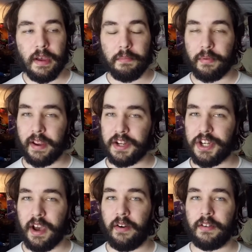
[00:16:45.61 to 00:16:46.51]
branch
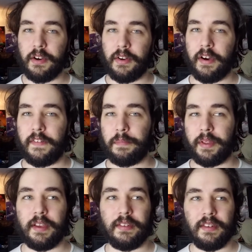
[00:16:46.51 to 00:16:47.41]
out, go to other
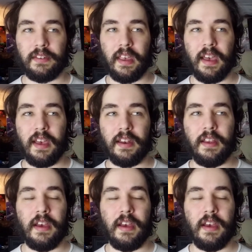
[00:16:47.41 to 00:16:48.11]
places, and